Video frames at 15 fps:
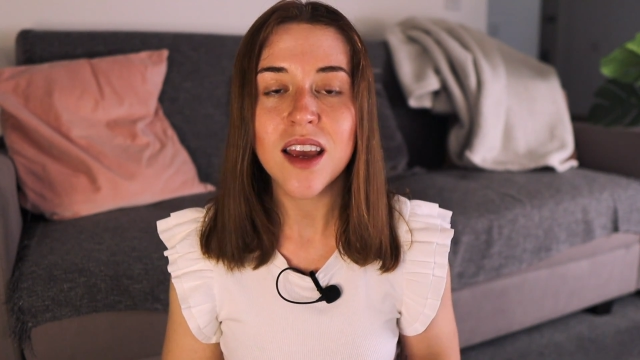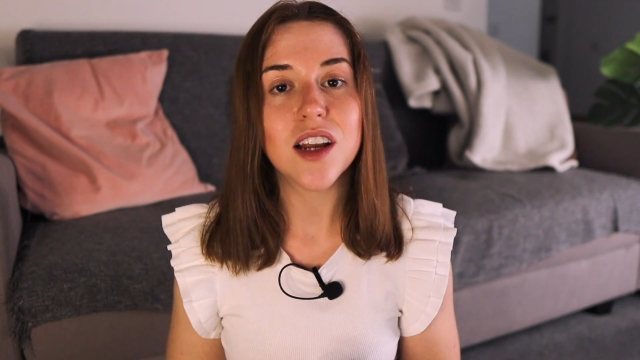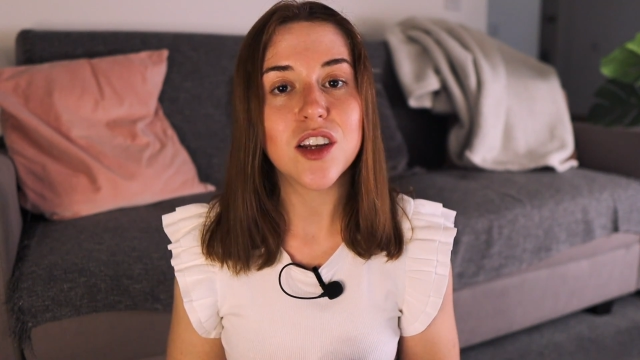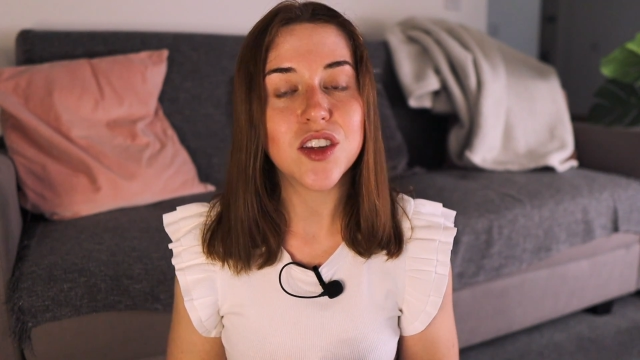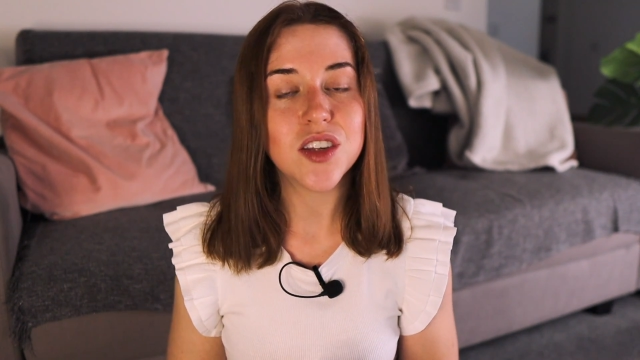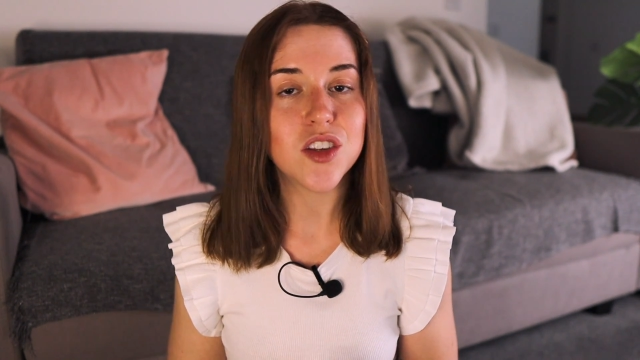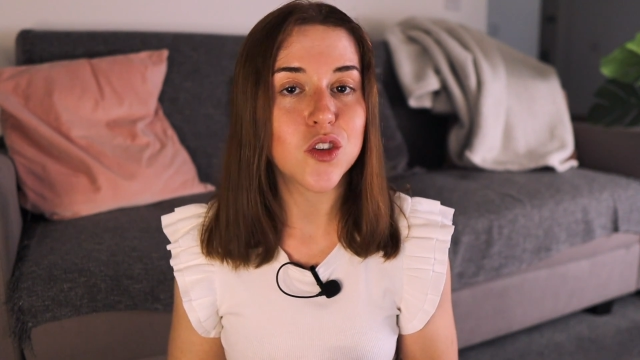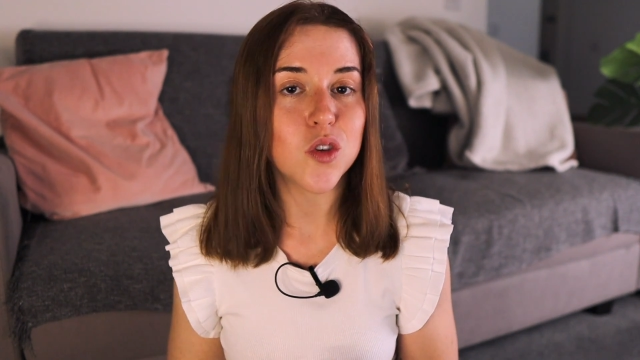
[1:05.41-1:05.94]

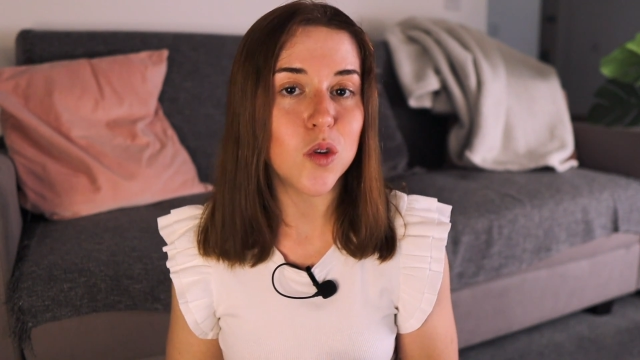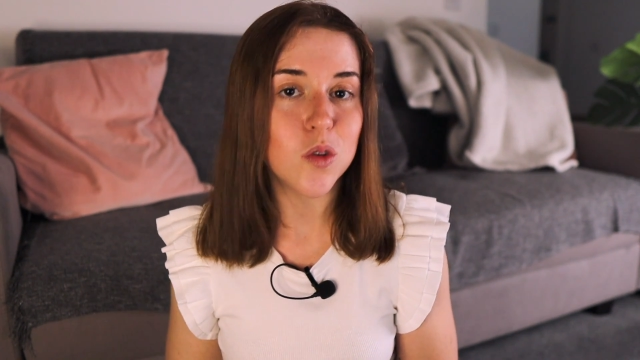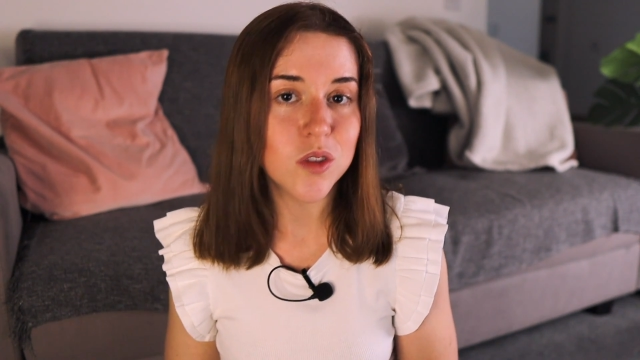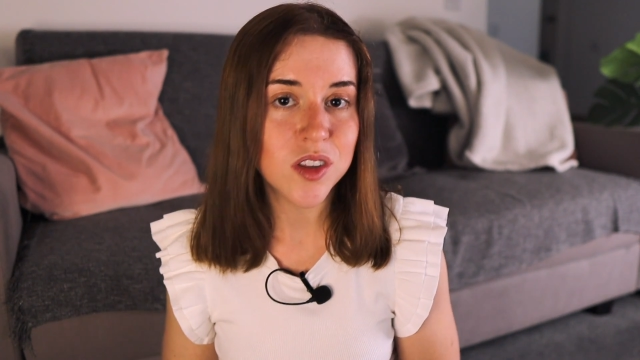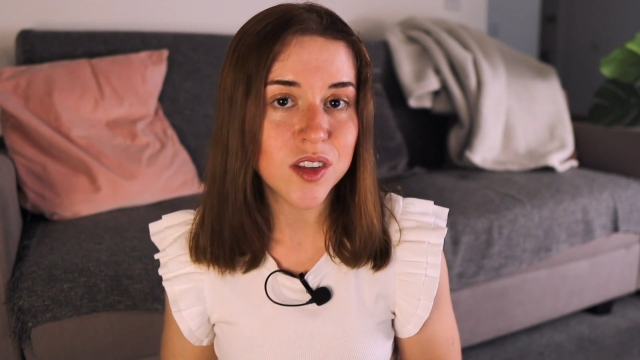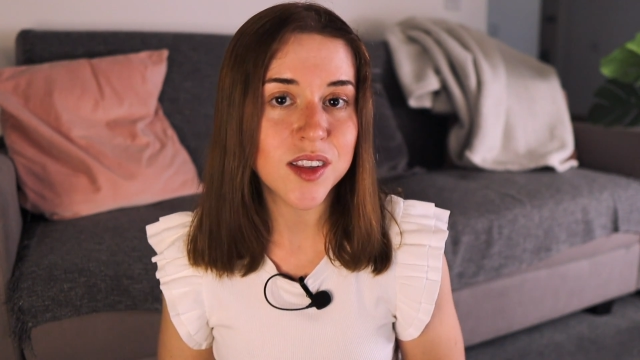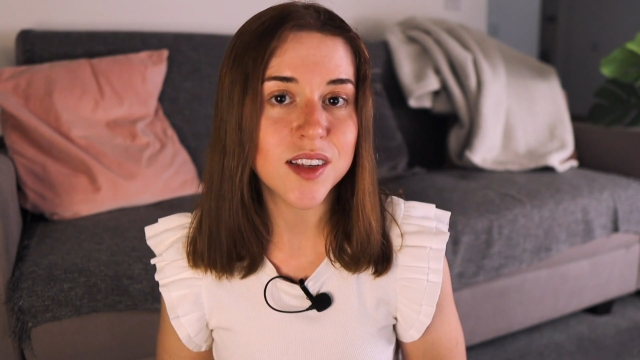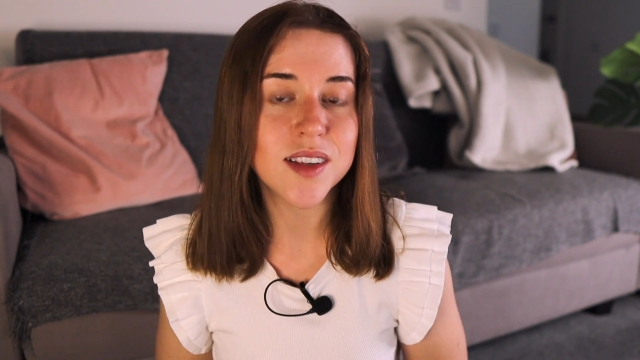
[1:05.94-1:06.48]
and she's
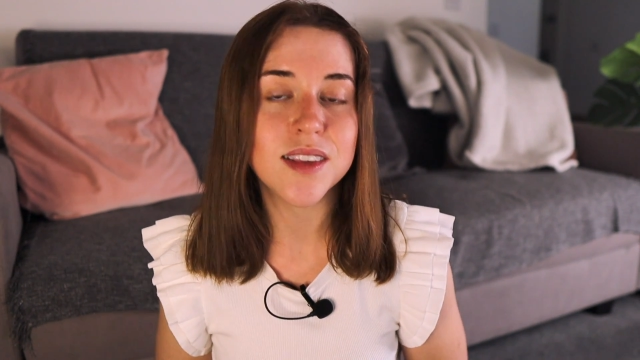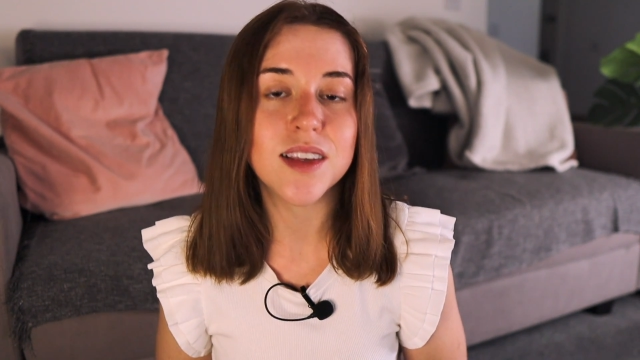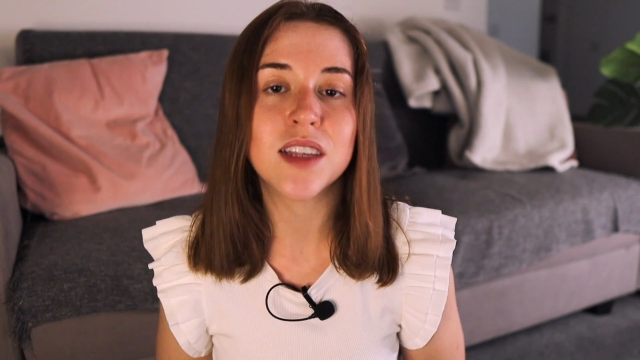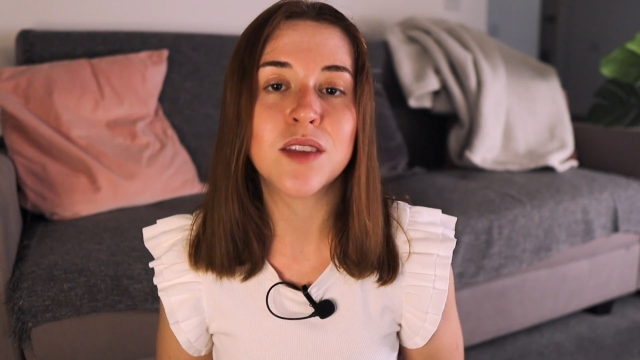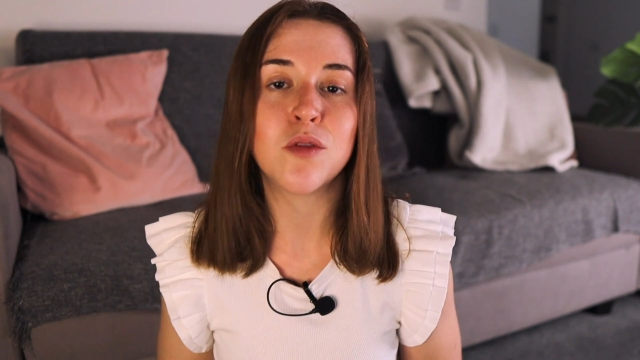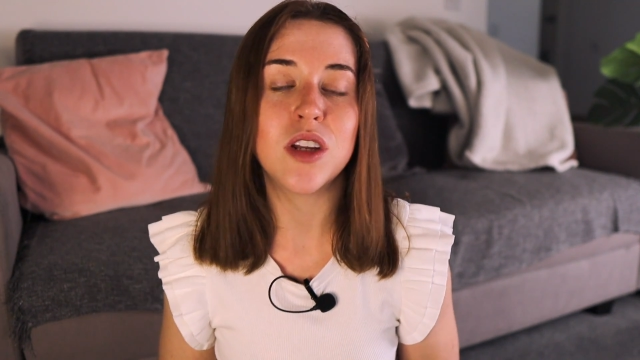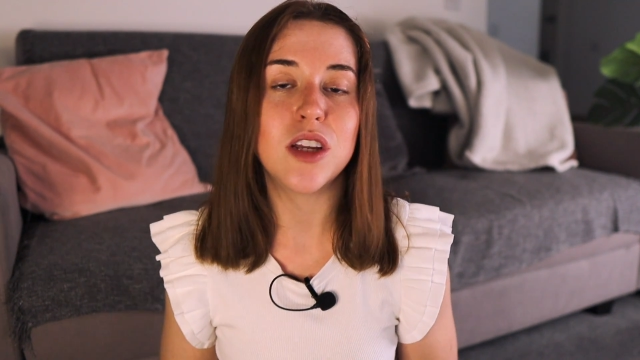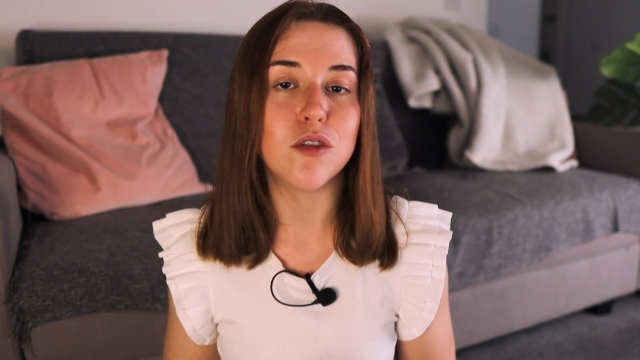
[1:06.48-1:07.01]
also
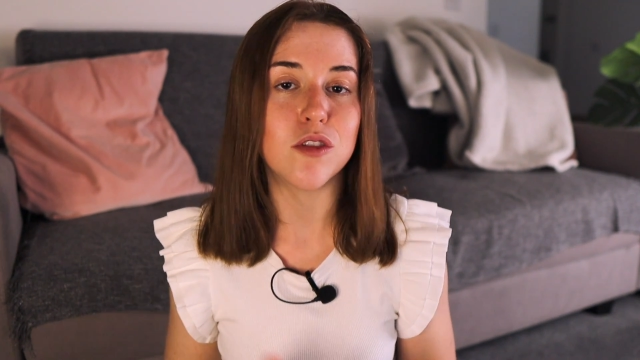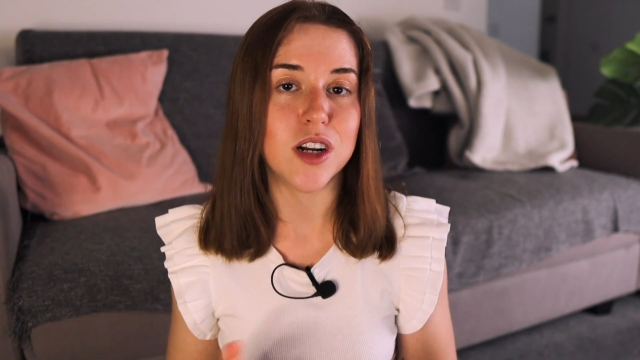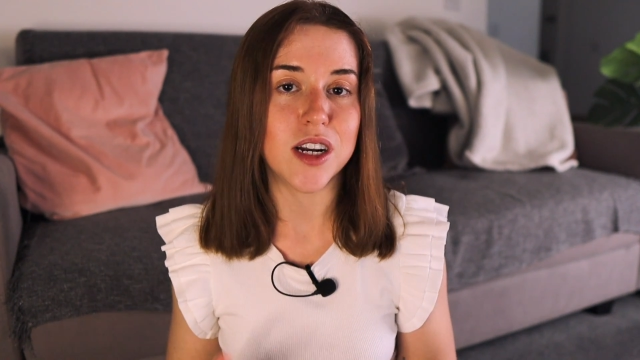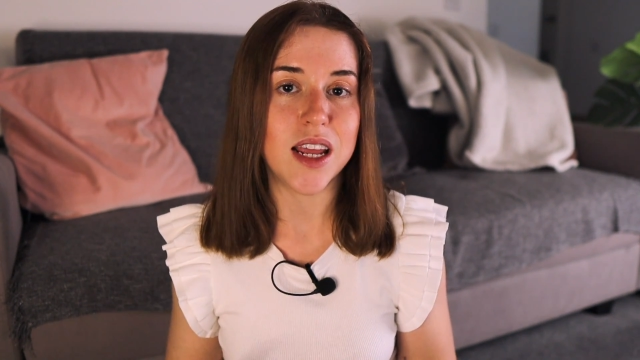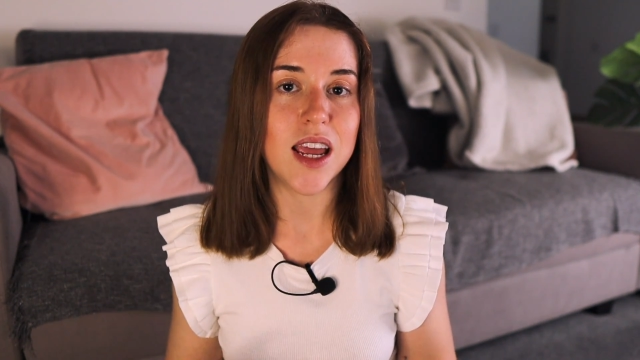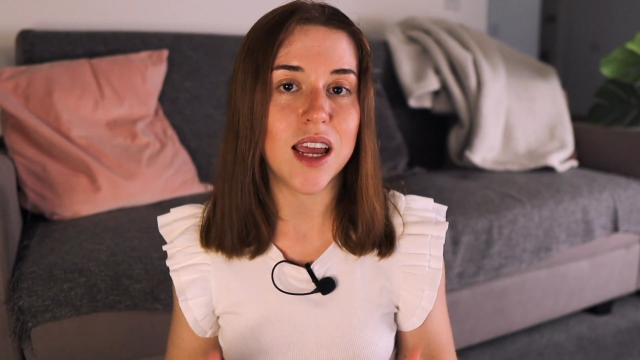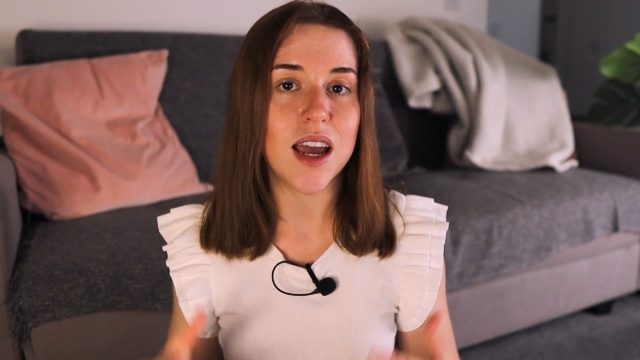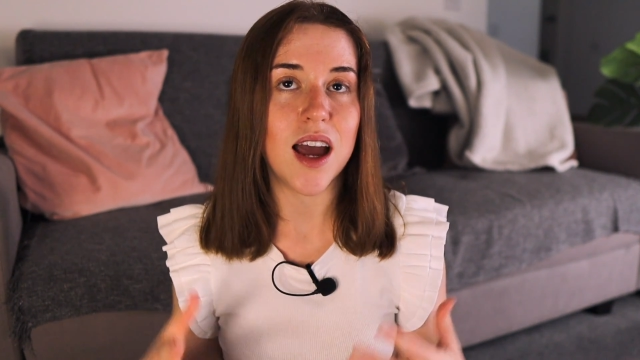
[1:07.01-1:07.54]
successfully
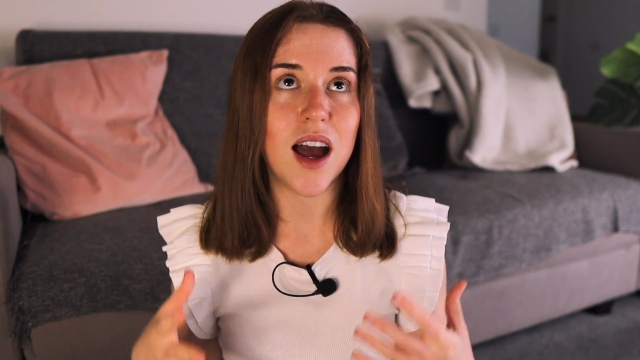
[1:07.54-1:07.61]
running